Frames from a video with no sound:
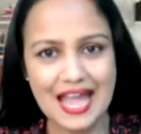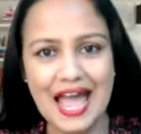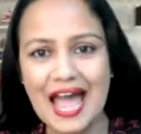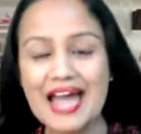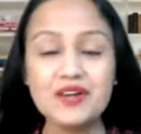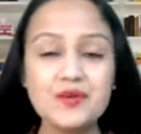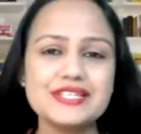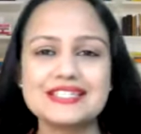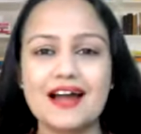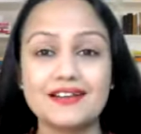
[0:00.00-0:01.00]
and we
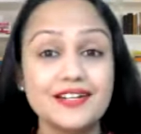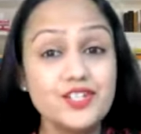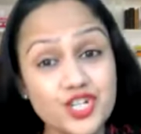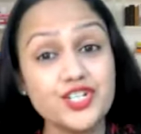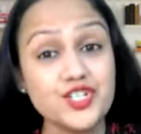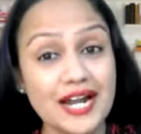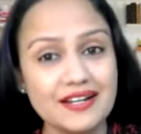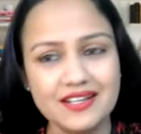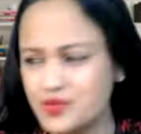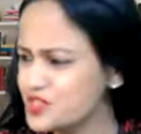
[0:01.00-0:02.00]
started chit-chatting.
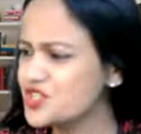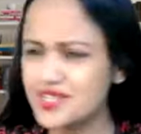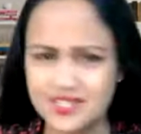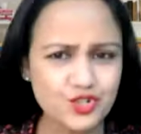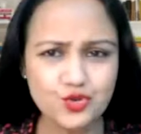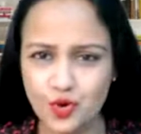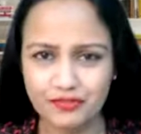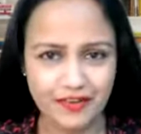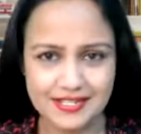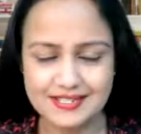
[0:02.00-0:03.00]
It was just the two of
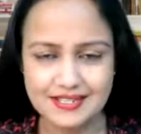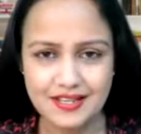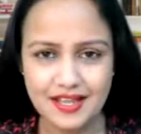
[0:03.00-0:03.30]
us.